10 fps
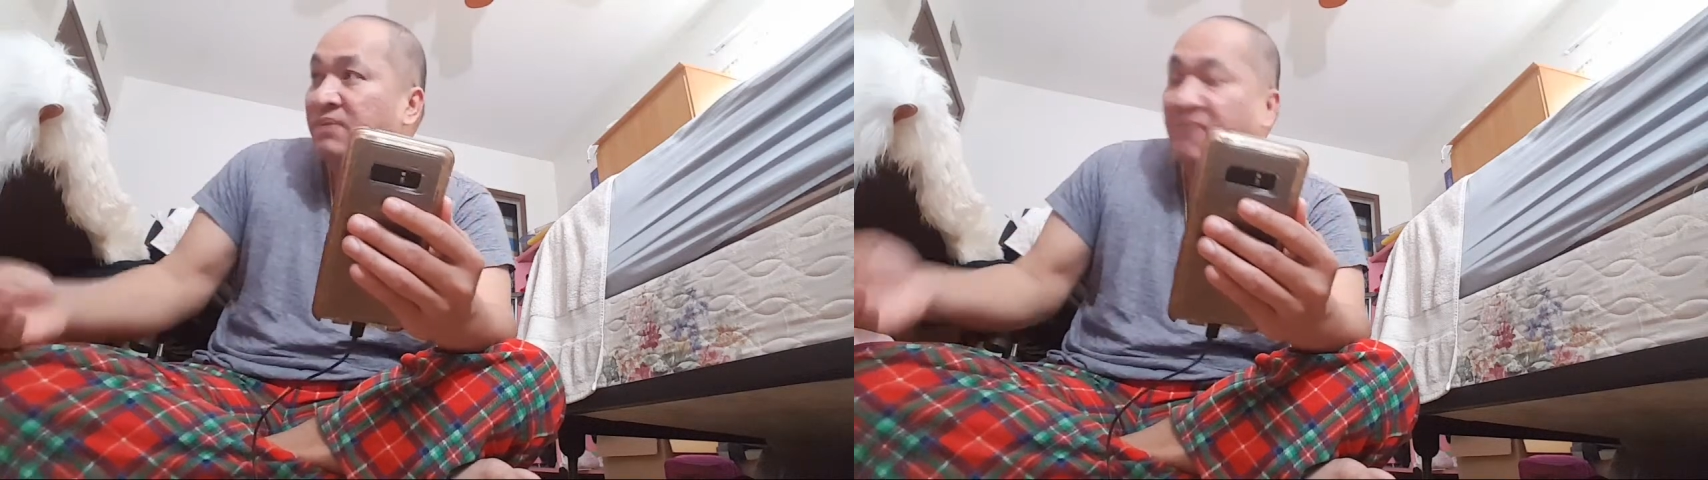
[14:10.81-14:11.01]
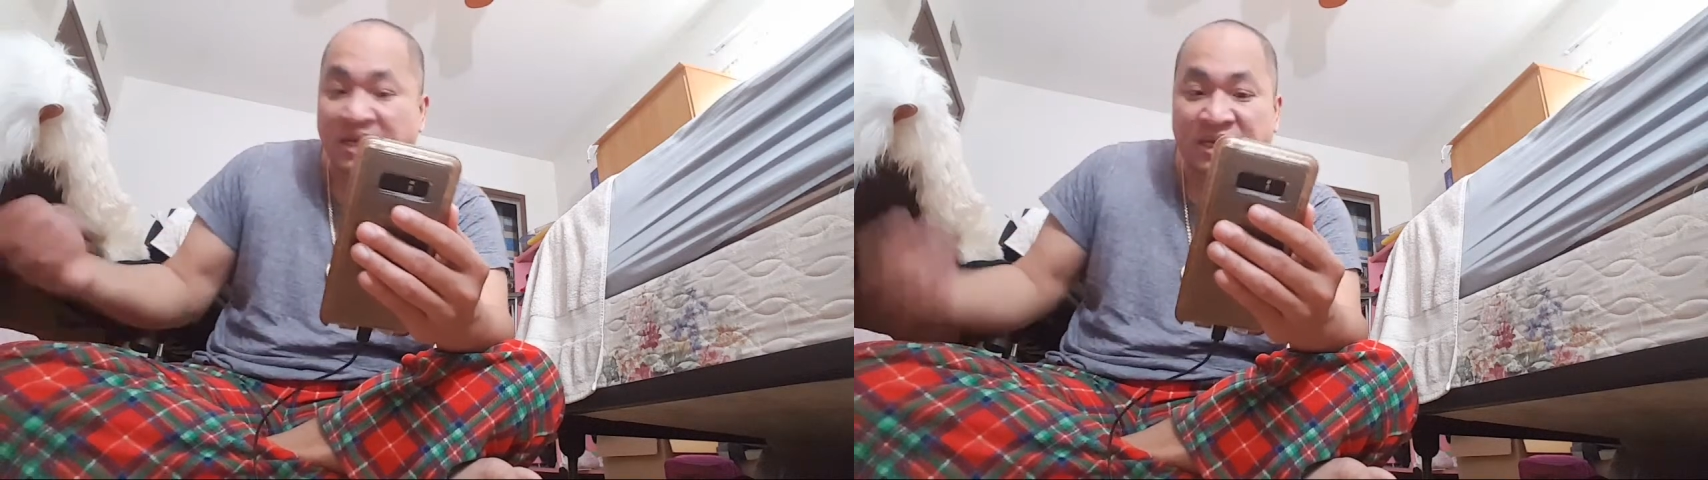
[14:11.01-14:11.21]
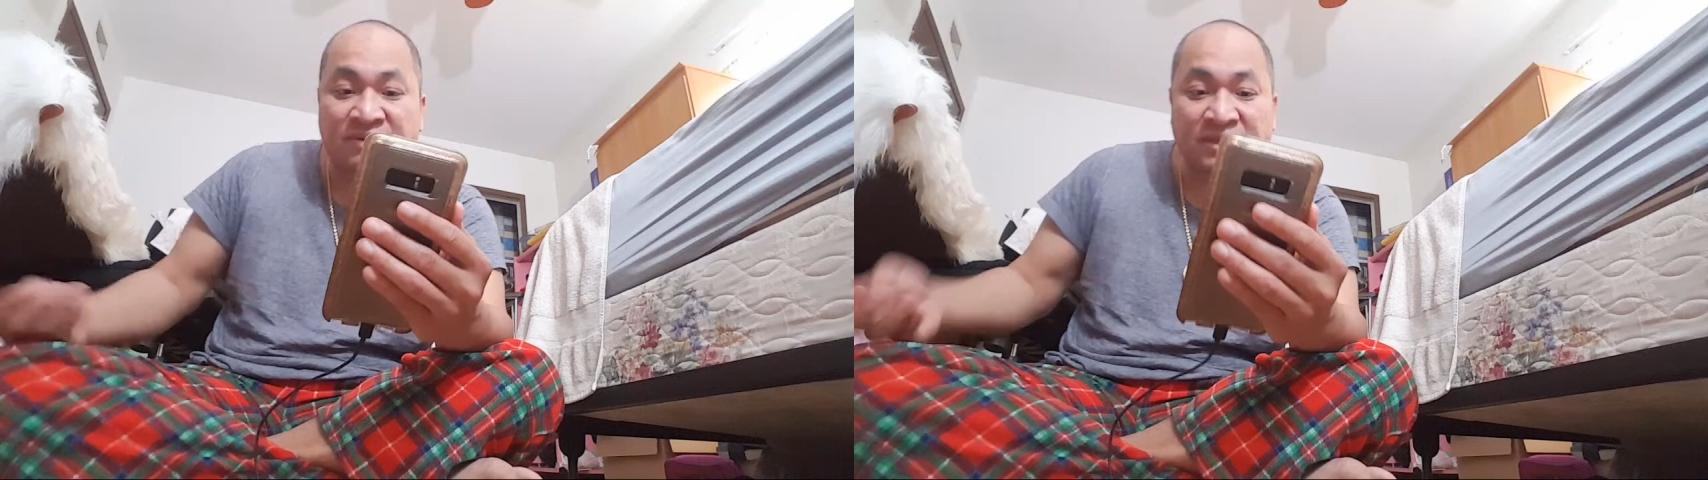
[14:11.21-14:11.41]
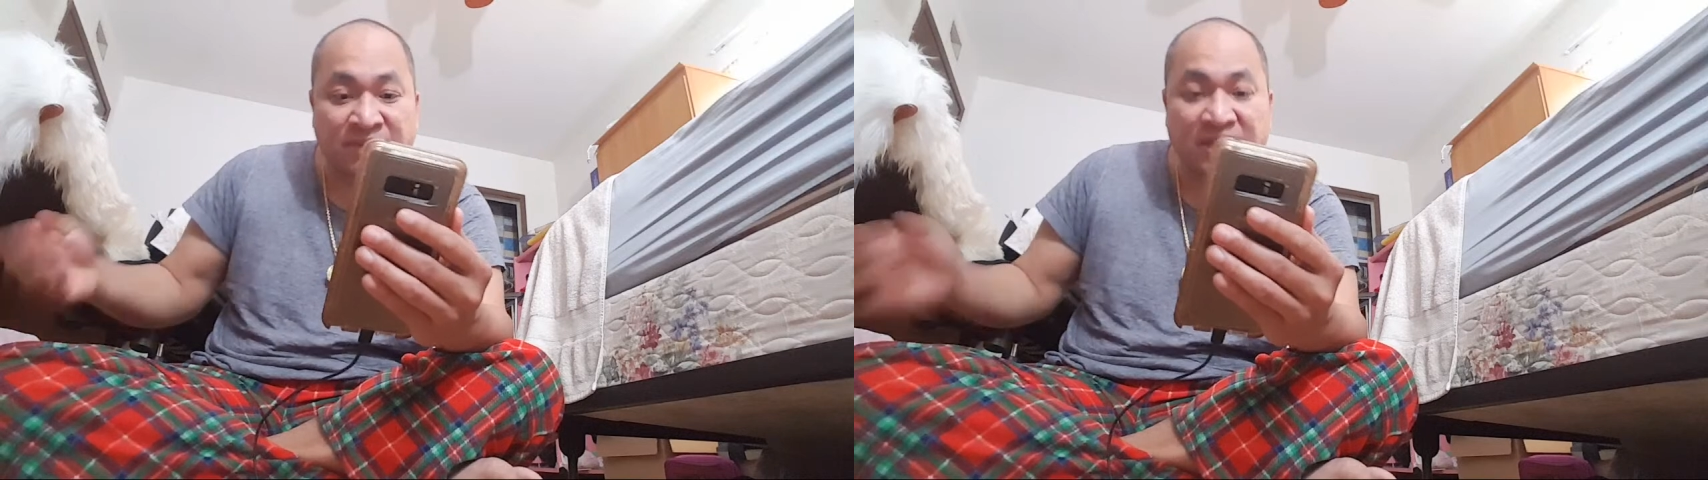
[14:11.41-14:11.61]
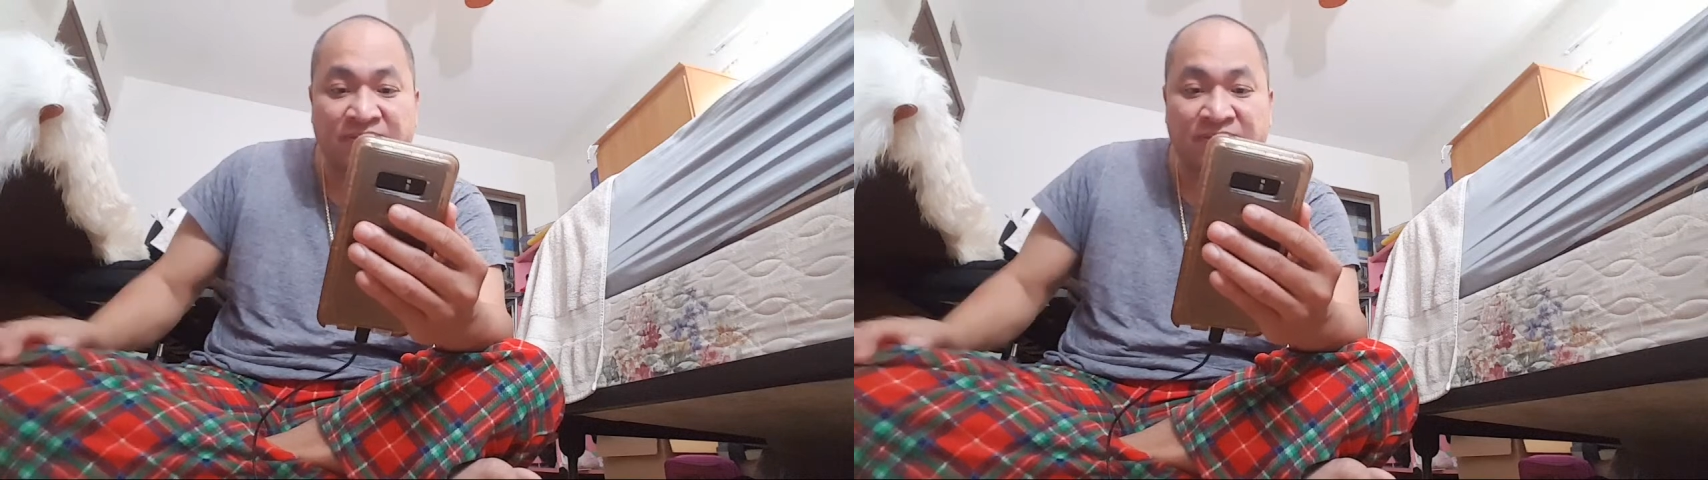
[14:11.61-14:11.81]
my gift is
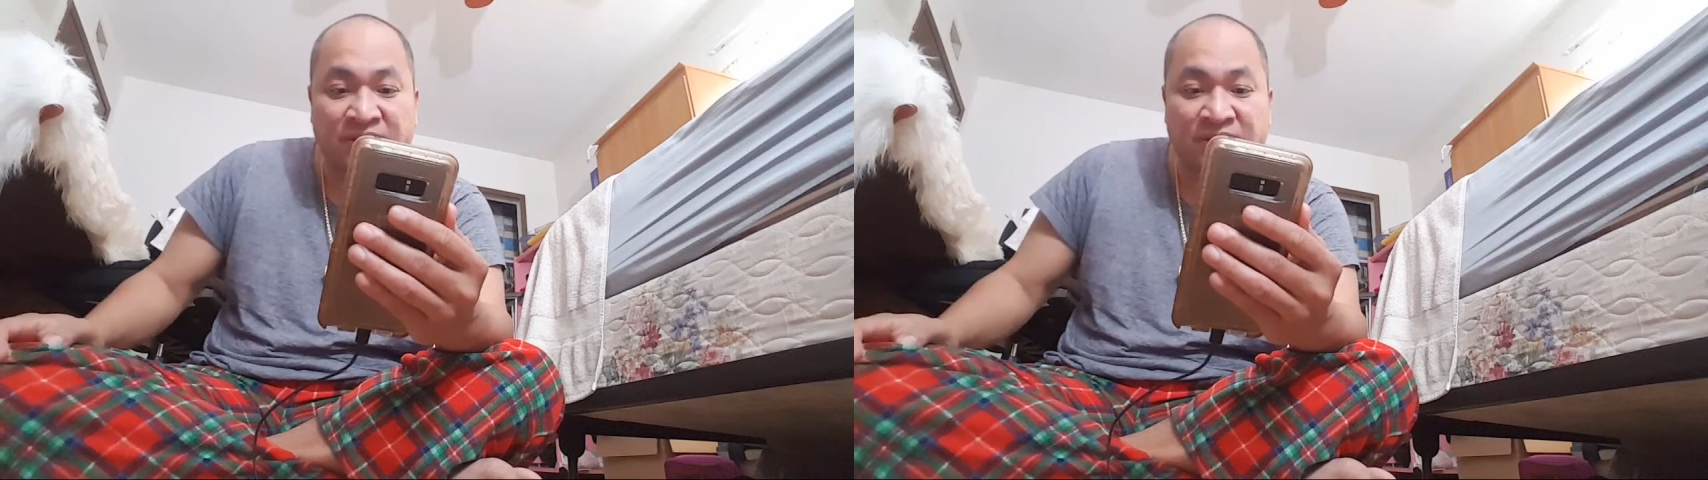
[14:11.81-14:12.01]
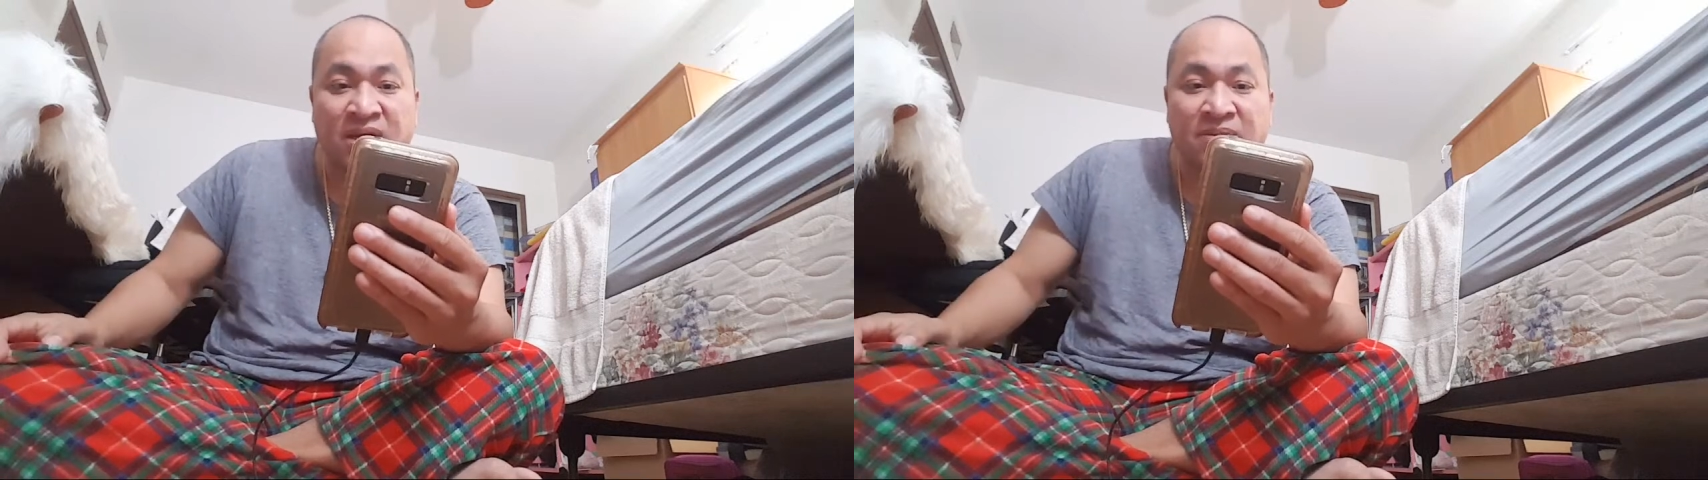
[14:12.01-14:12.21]
benefit